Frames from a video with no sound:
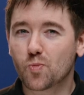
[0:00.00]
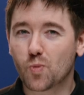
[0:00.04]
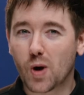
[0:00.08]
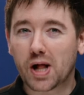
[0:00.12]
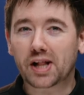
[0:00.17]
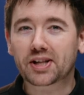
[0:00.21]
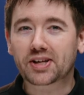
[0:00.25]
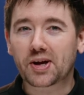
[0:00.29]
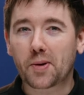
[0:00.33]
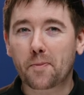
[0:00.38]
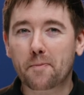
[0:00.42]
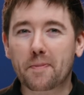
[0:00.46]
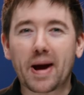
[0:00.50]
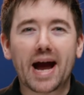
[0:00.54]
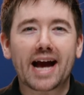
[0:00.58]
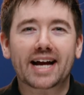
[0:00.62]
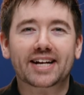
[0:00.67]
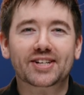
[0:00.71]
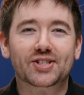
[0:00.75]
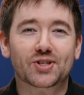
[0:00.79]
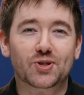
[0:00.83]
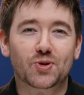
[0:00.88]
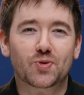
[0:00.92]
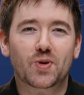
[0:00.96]
Welcome
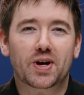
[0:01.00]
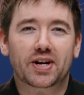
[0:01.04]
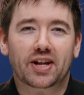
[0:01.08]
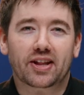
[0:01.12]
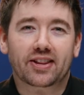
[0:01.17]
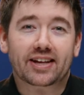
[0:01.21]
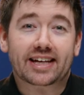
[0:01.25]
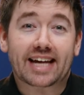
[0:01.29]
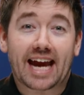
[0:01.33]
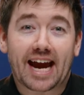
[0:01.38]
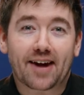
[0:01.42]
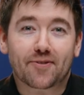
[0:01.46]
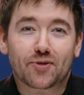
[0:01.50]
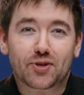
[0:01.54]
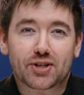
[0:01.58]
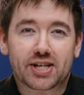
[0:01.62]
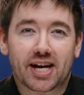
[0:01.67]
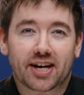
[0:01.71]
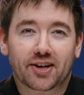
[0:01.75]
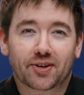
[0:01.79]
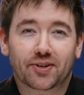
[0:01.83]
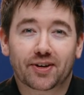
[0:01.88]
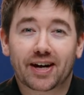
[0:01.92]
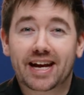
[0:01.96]
back to another camera
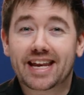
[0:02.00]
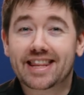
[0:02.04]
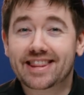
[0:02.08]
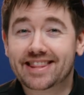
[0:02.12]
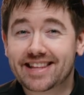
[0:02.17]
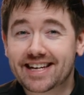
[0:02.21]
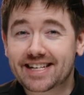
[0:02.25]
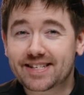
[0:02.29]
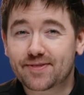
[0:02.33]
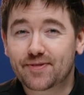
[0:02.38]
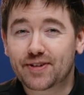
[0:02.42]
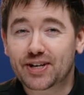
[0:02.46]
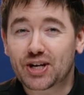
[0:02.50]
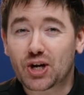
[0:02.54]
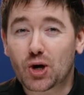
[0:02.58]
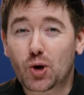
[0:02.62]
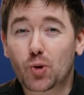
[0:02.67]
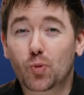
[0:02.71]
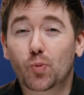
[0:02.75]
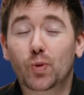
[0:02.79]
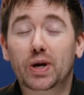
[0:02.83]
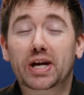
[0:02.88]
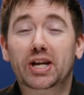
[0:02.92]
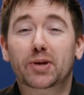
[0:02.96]
channel. In this video,
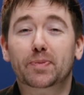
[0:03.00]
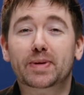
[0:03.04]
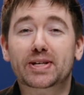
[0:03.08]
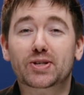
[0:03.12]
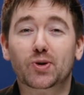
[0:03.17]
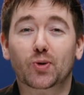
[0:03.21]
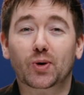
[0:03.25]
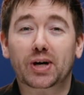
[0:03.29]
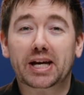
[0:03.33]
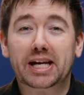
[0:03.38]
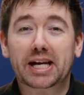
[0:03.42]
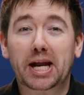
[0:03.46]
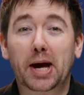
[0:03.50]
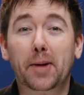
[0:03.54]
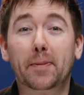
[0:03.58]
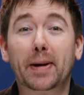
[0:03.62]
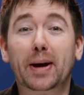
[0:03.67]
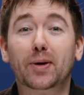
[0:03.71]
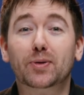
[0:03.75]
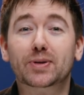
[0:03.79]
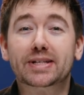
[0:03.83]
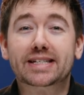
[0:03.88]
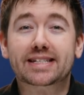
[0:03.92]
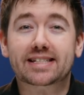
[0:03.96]
we're going to be talking
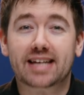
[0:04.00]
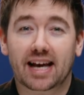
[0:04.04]
about